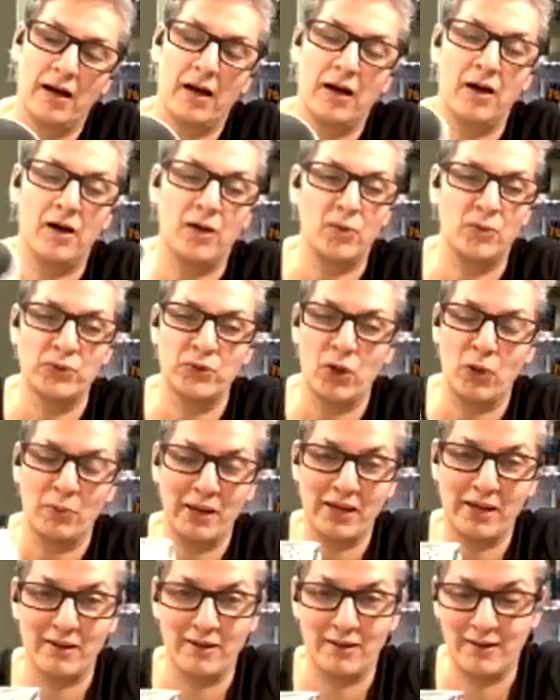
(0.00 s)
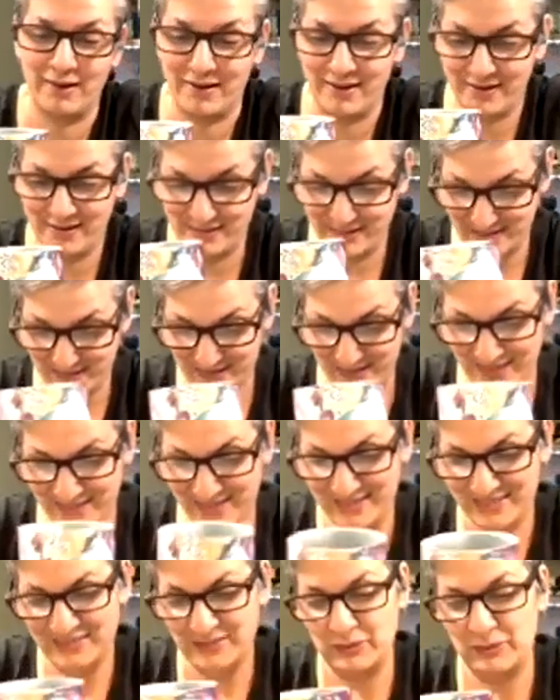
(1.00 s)
Oh no, my God!
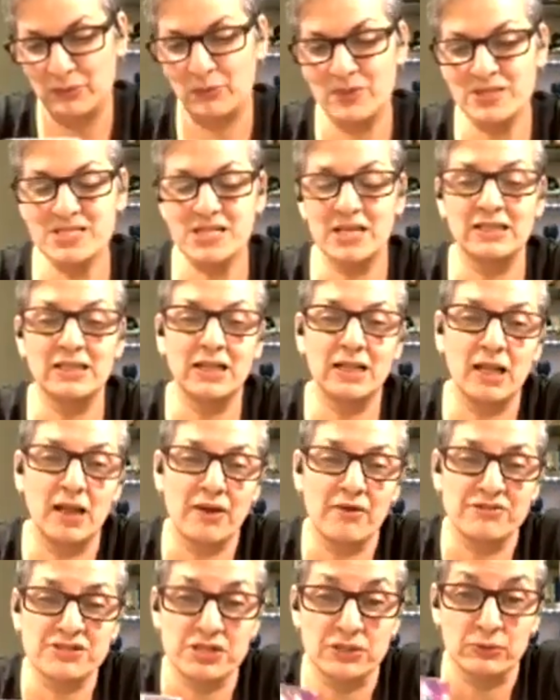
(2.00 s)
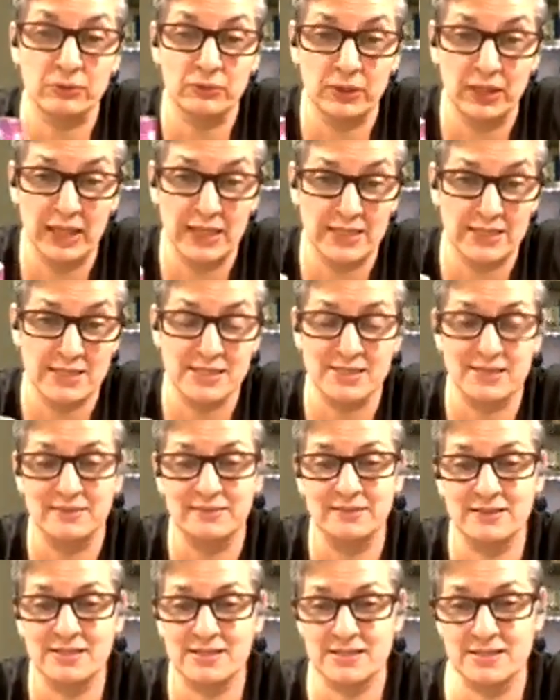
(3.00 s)
Yeah. We sell a lot of succulents,
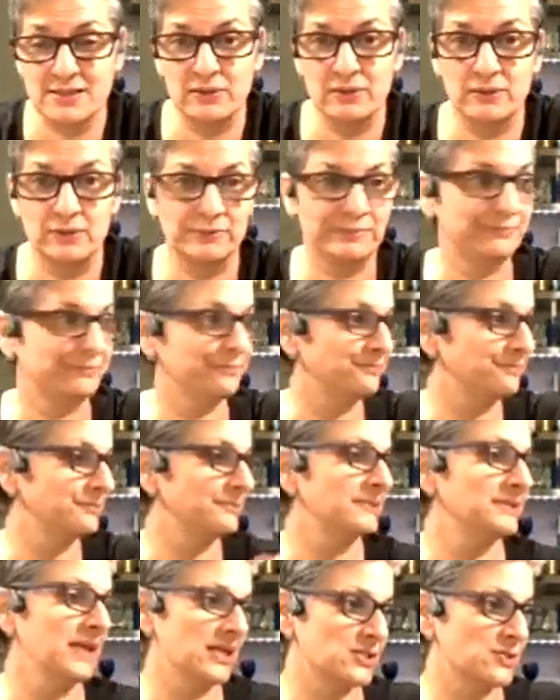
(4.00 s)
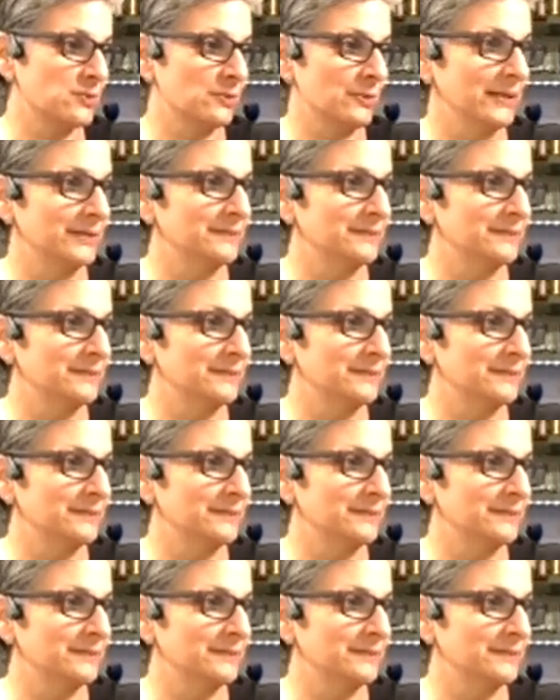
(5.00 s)
so that's what.